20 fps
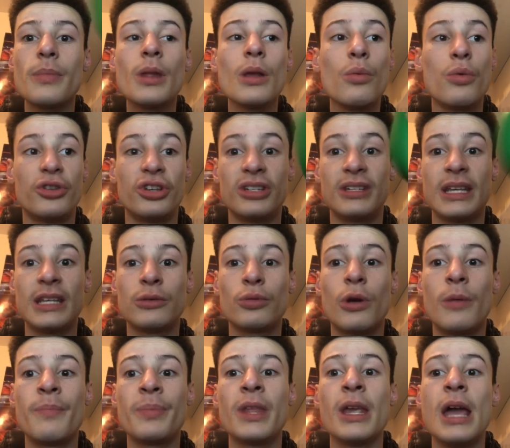which is this
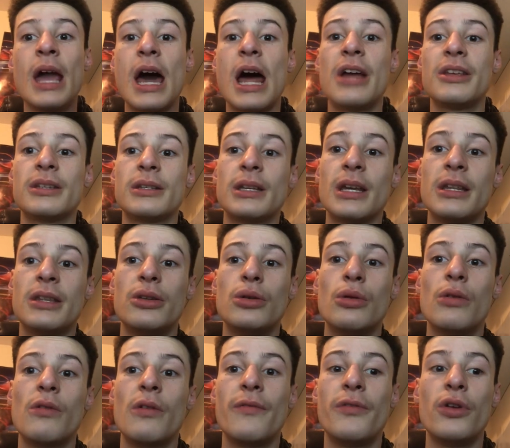one. I decided to do
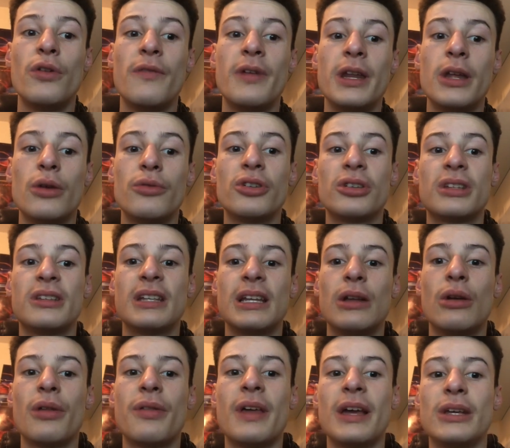a review video just as a
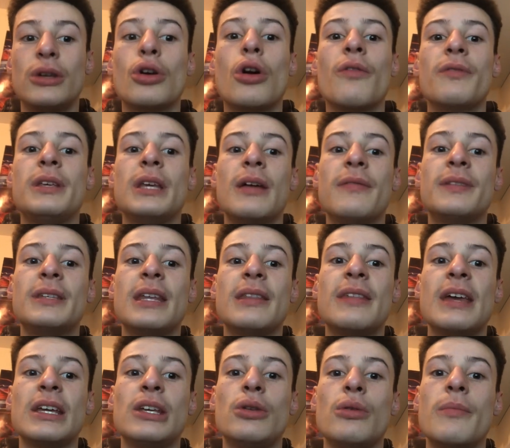little thank you. Obviously, I've said
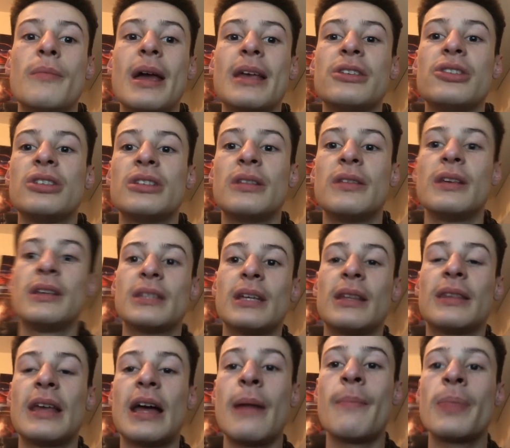thank you in messages and things like
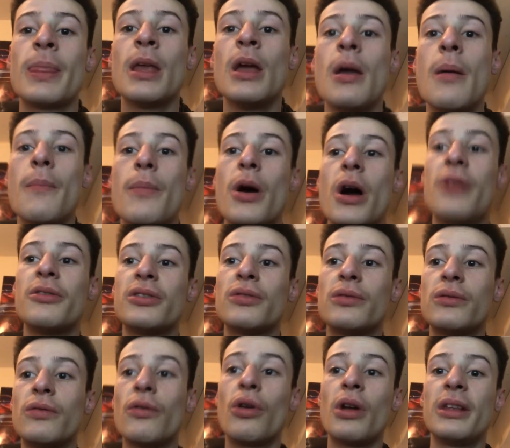that, but I just
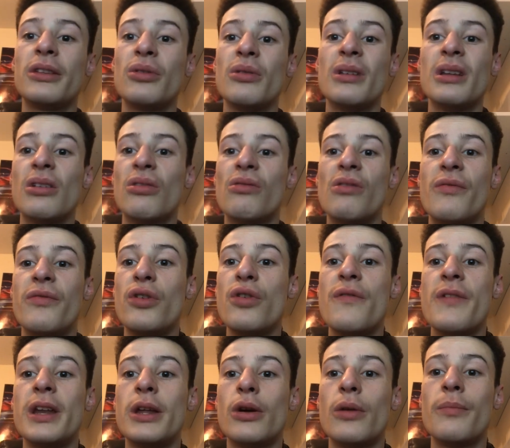thought I'd do a little review
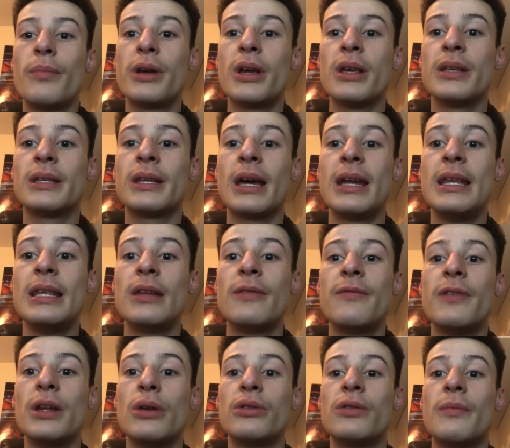video because I needed a
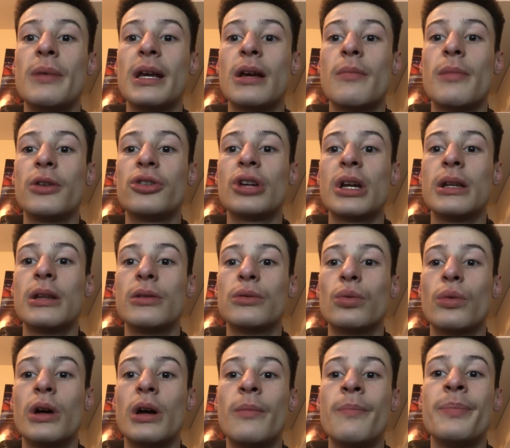video to make on my channel as
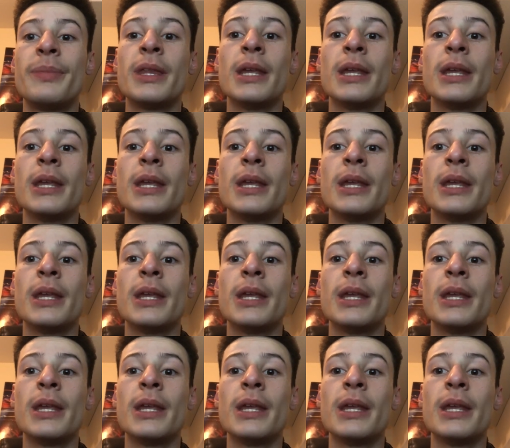well.